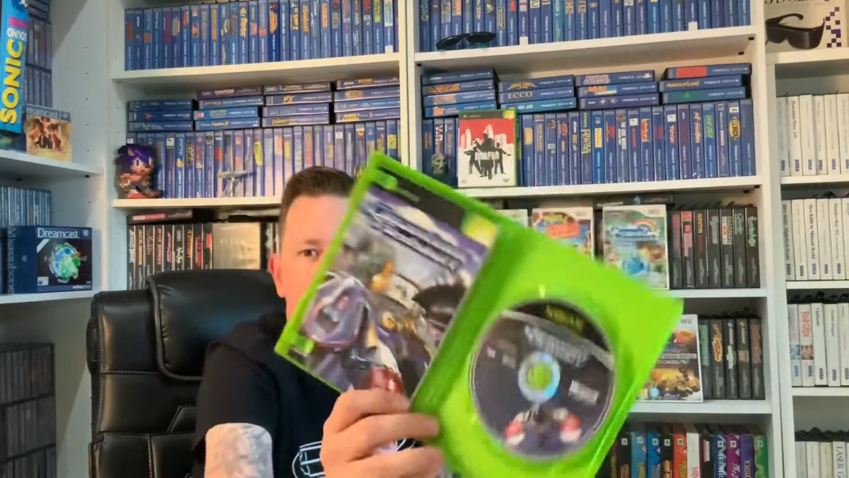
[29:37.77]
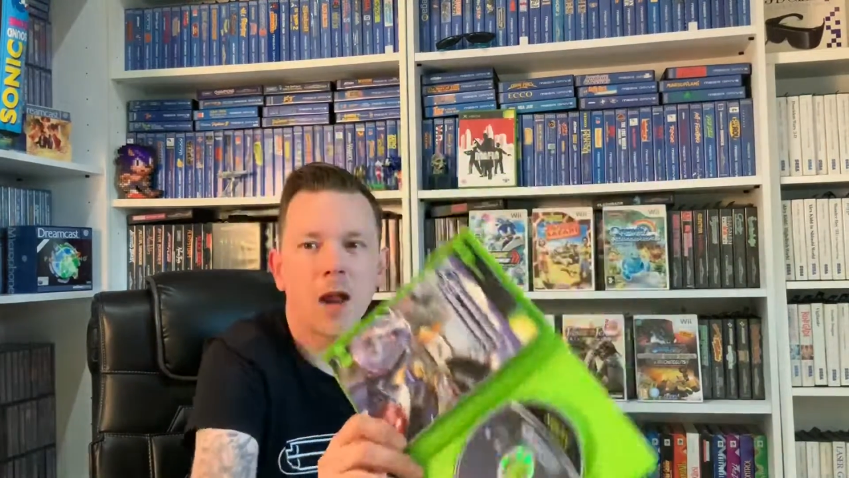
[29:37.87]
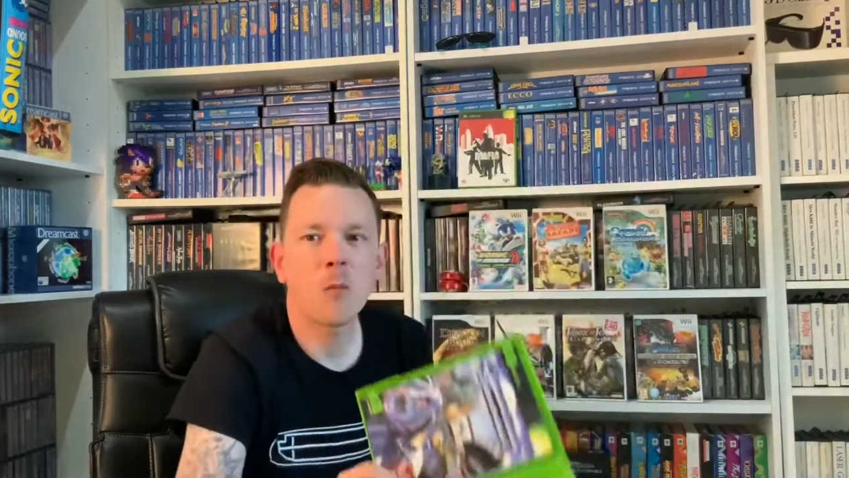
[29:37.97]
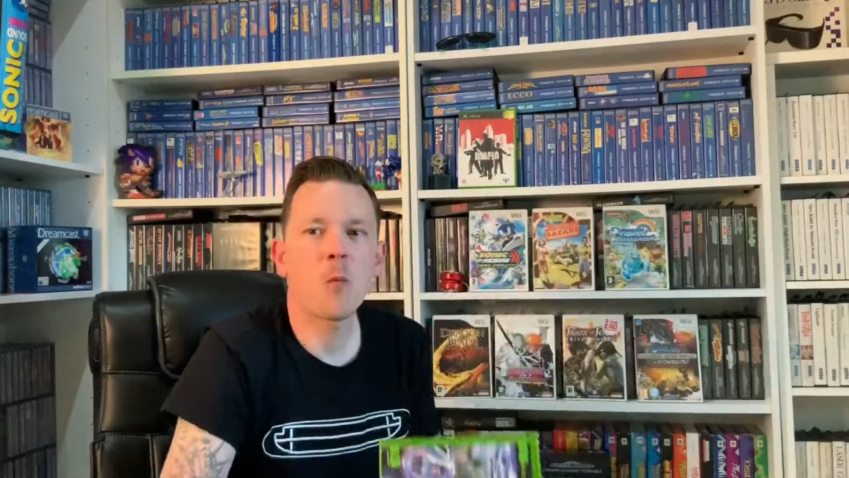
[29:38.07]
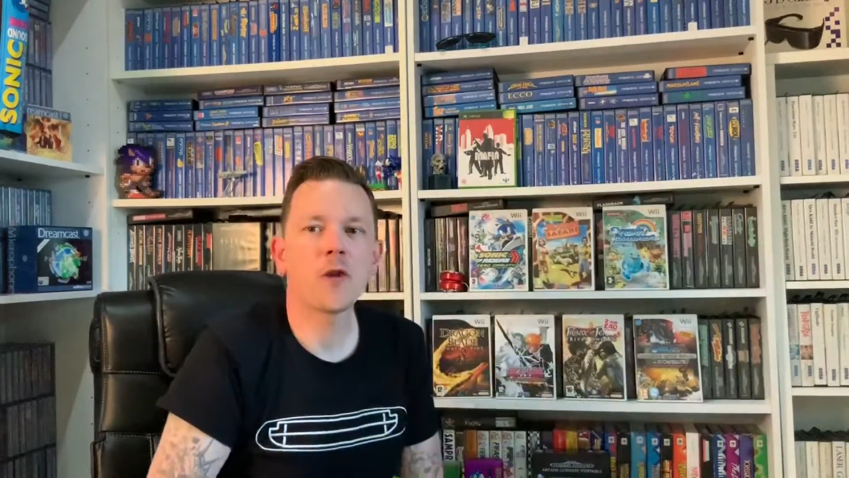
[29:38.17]

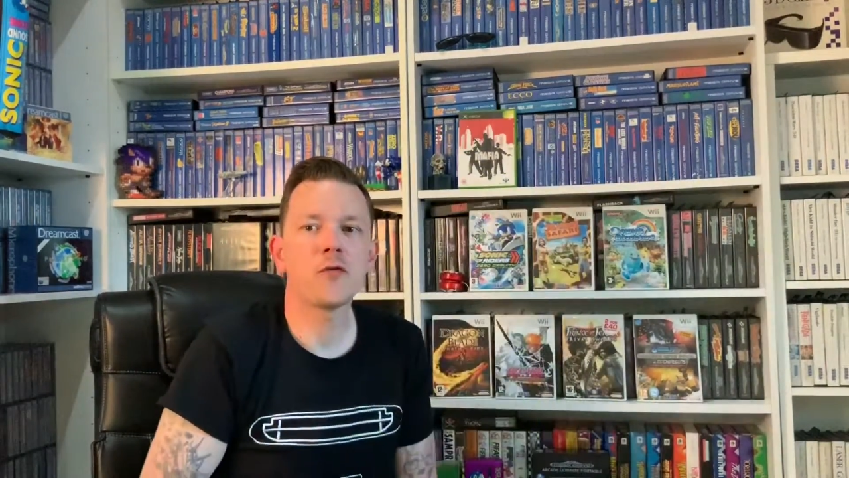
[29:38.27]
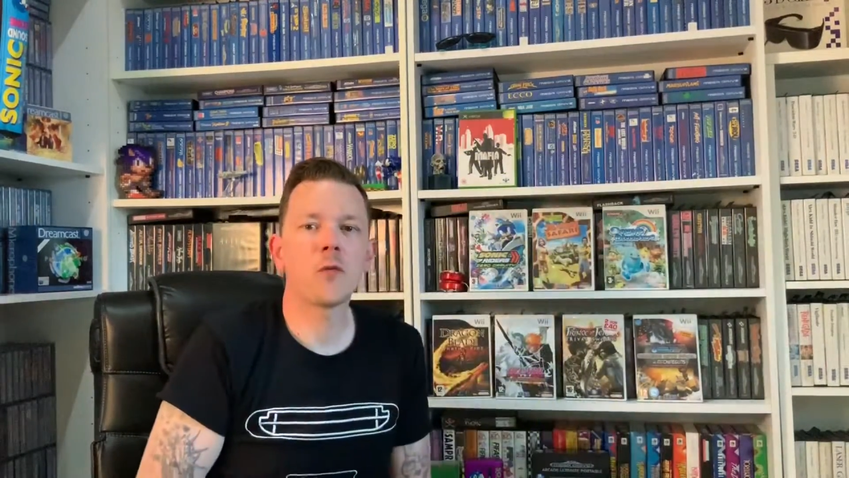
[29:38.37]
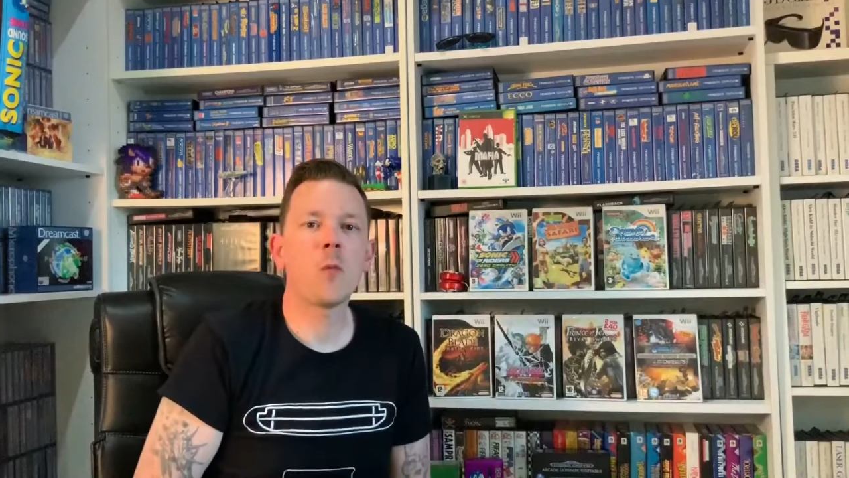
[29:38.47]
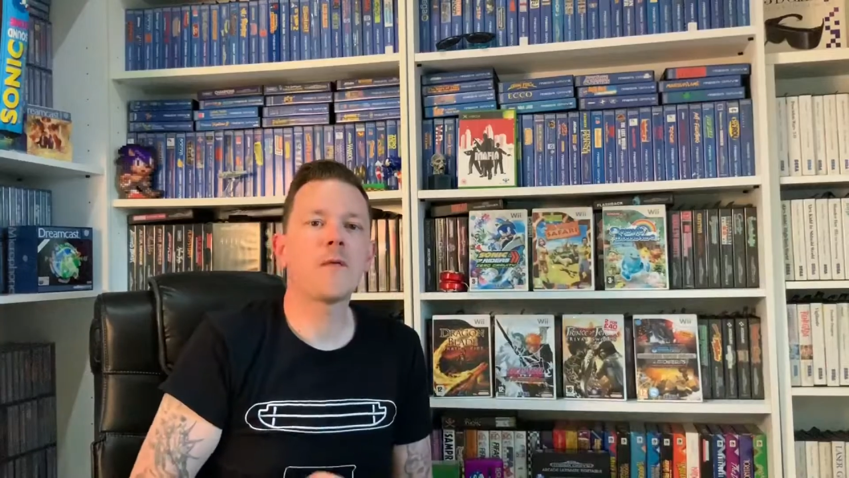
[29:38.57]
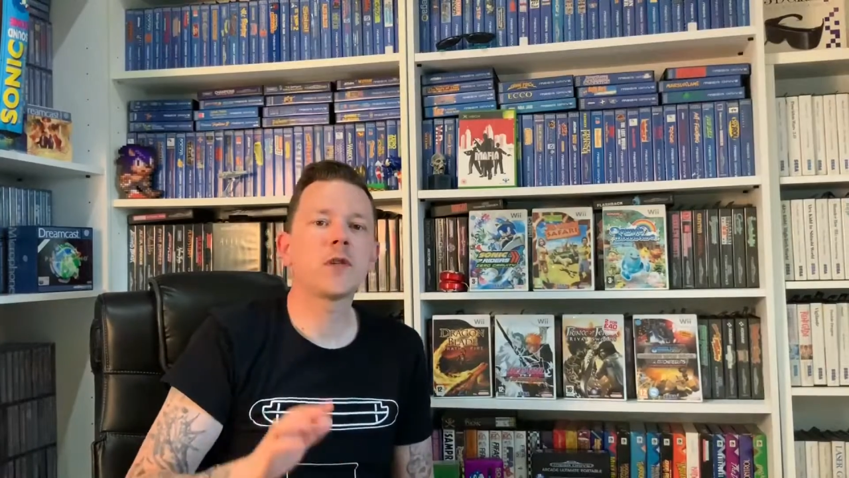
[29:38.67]
And I'm
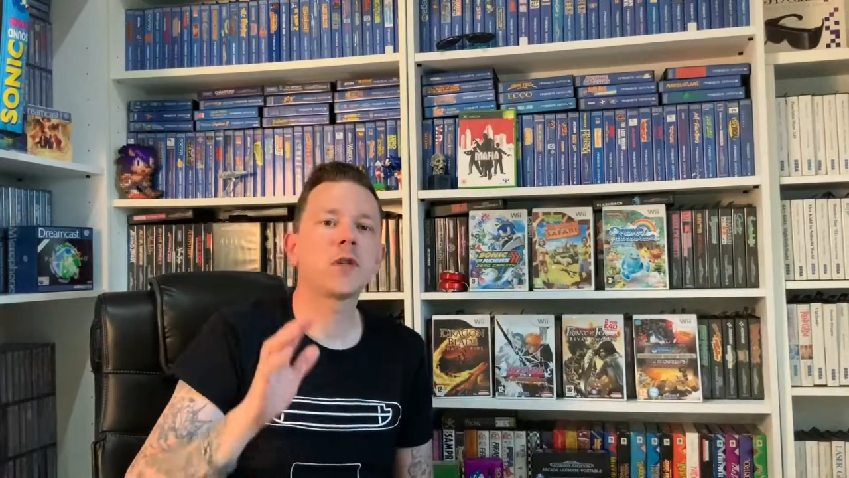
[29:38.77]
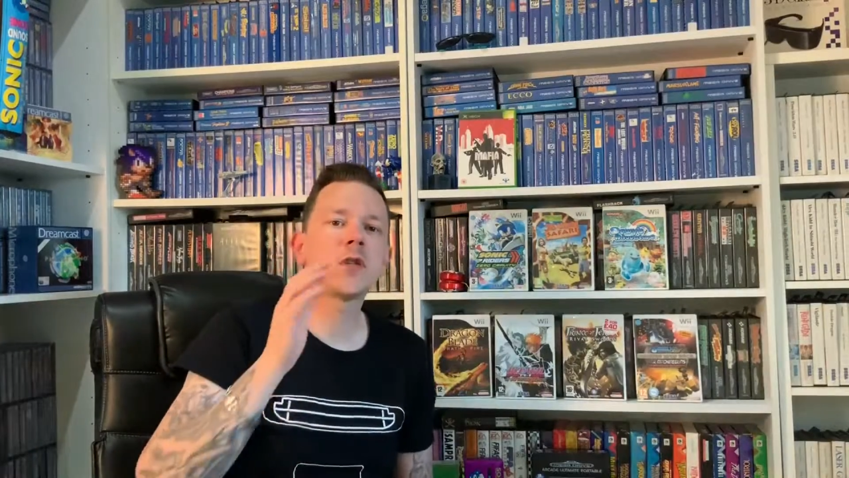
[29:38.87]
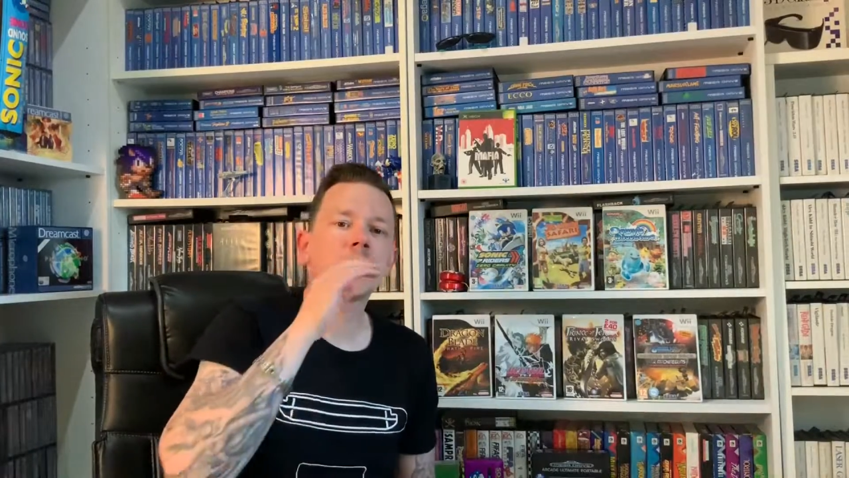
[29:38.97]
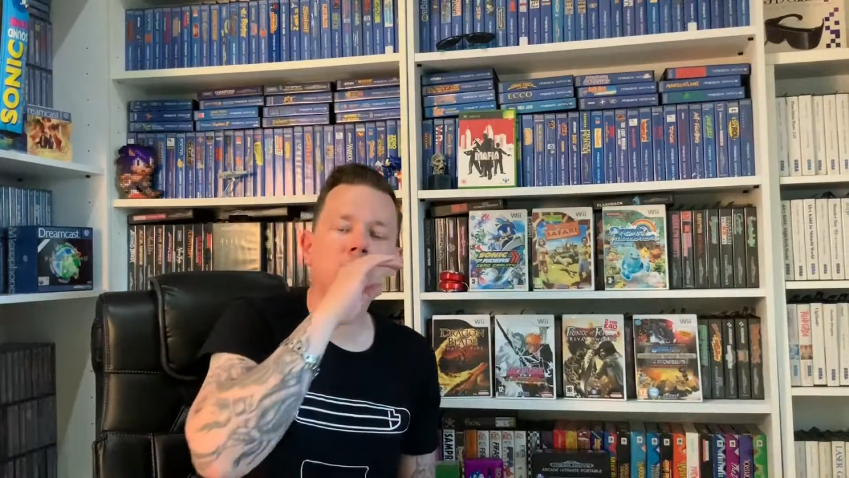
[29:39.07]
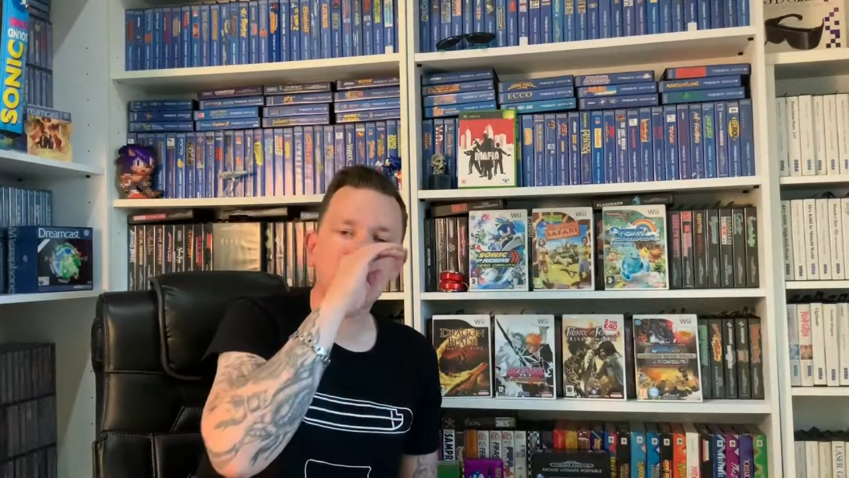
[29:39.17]
wondering whether to
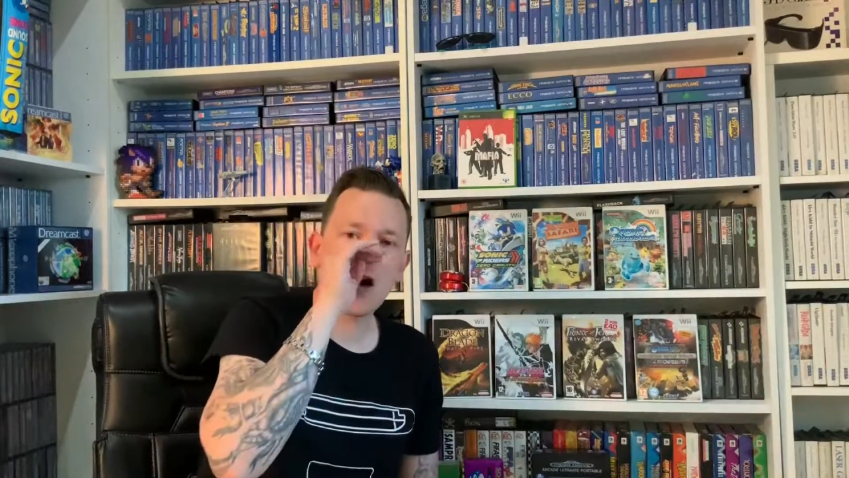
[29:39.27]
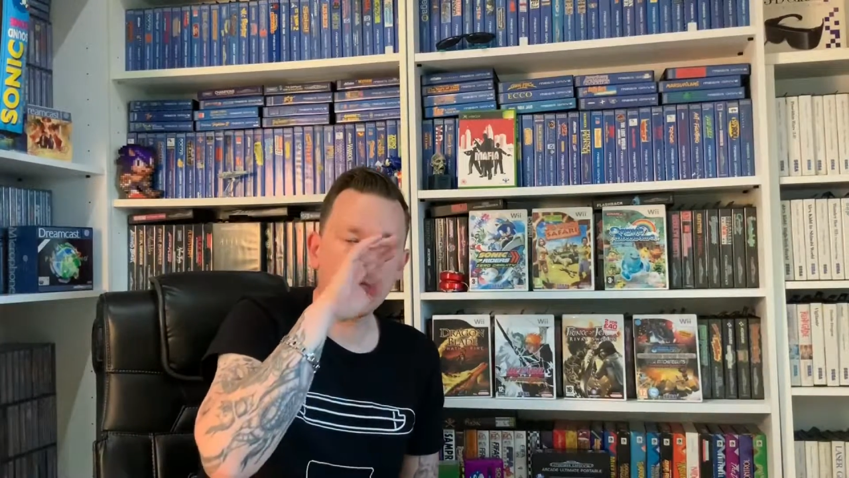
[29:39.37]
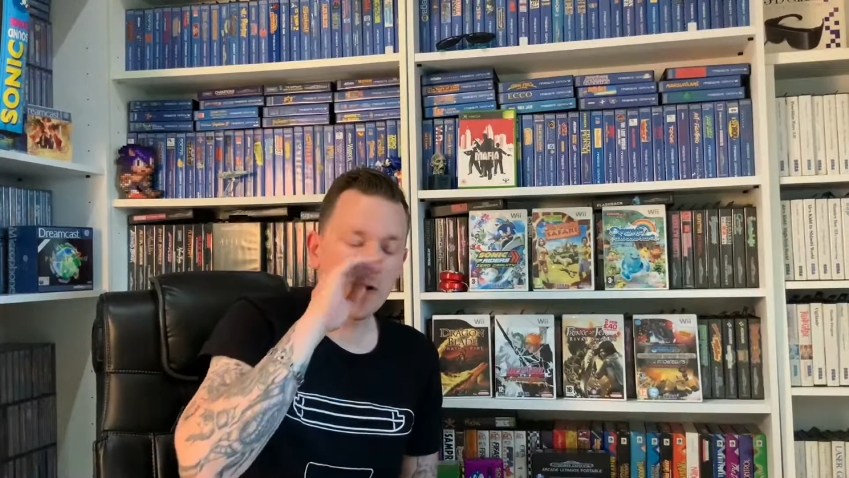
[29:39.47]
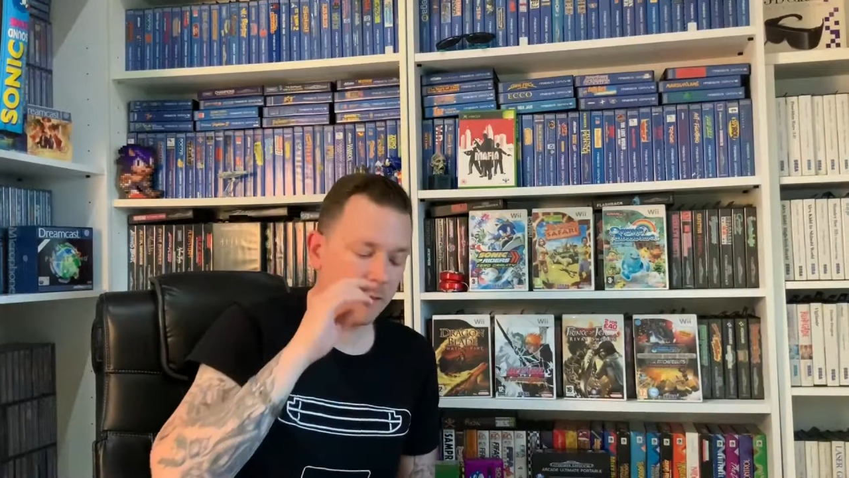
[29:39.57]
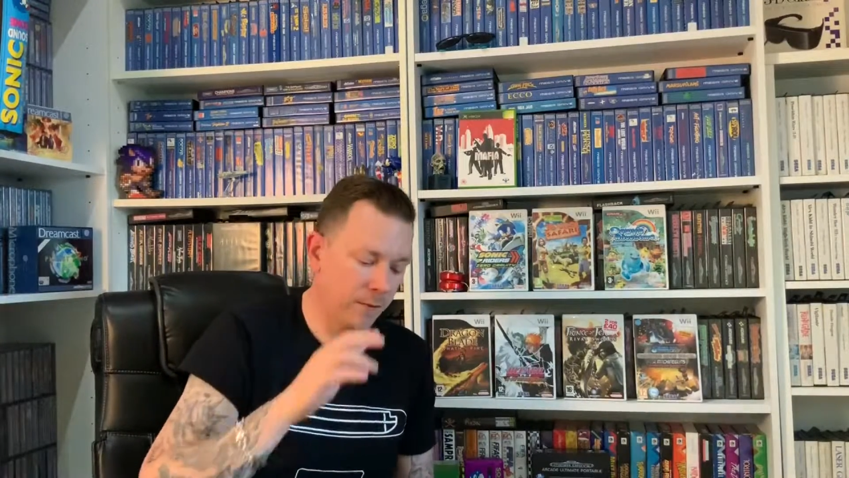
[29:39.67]
just
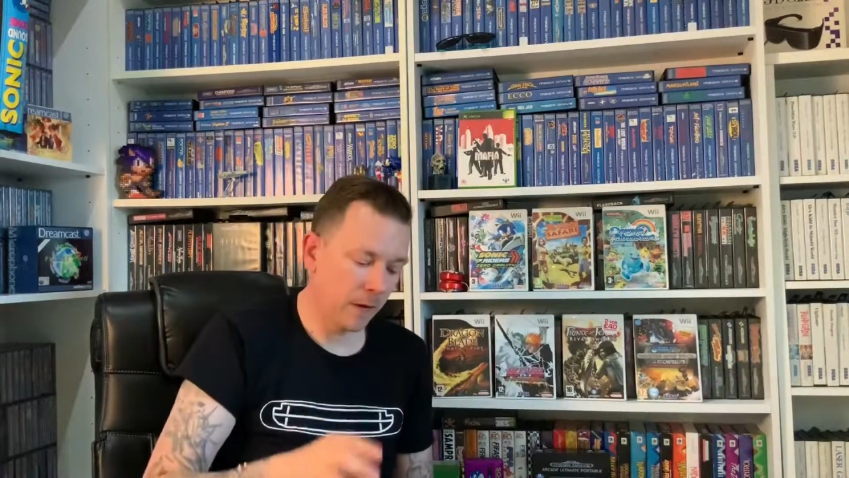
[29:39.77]
start with